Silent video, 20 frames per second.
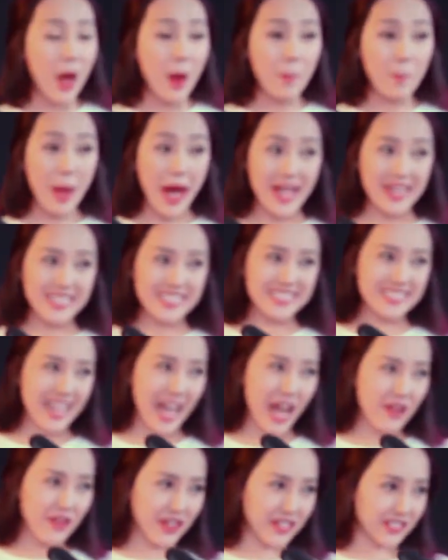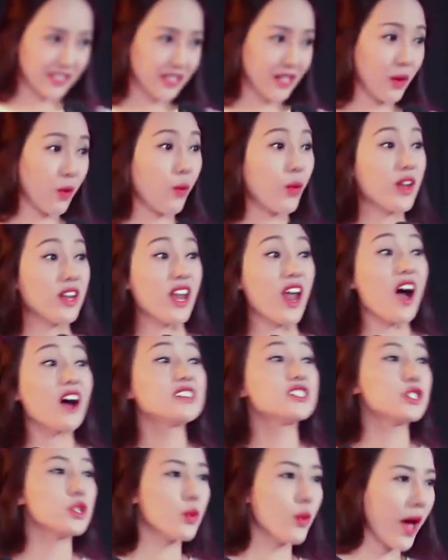Miley Cyrus would
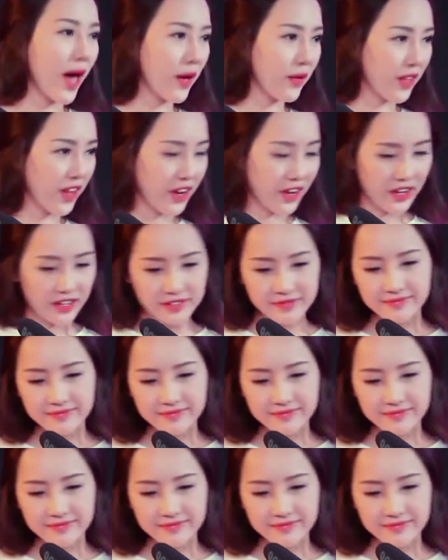not do well there.